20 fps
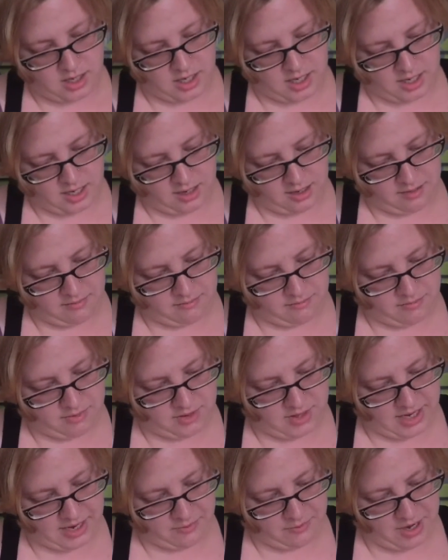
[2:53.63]

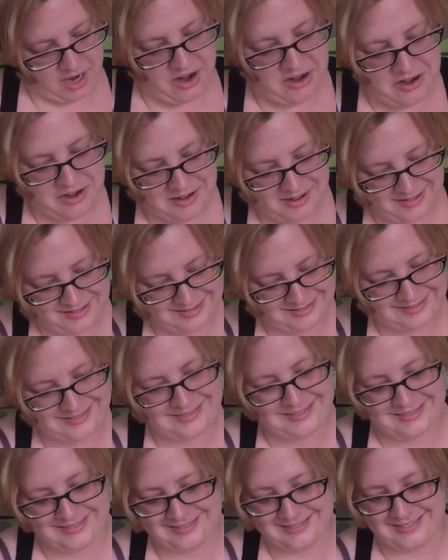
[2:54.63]
That way.
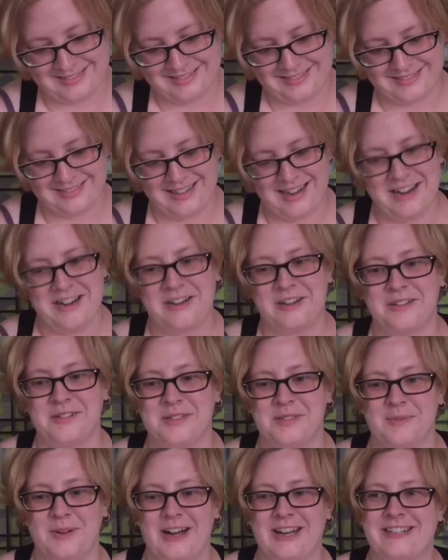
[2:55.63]
Good
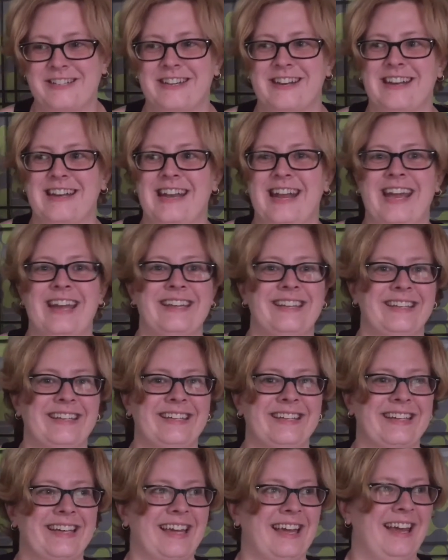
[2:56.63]
swatching, Annette.
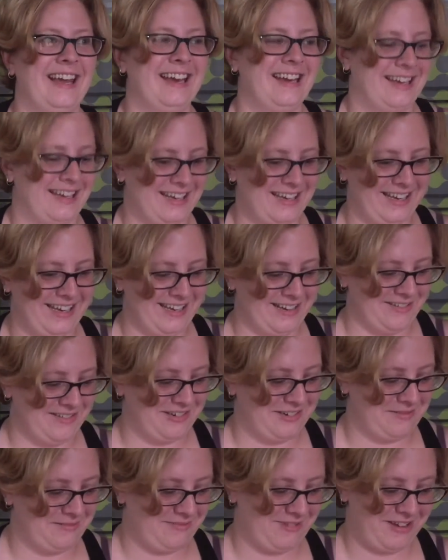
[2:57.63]
Okay, I know
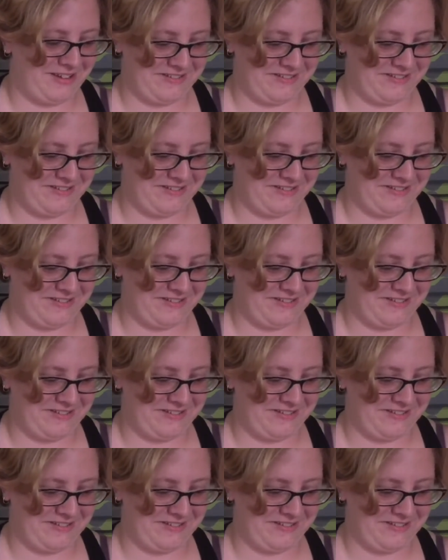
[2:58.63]
what I'm